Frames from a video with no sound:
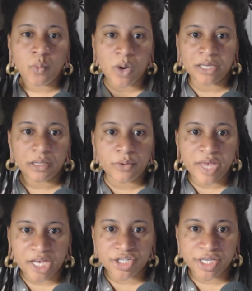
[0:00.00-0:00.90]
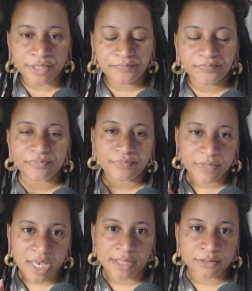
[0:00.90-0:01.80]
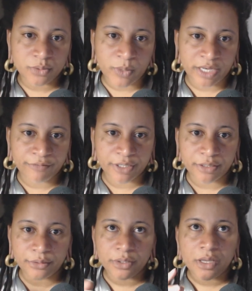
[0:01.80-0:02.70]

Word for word: one location, hence Waiting for Godot.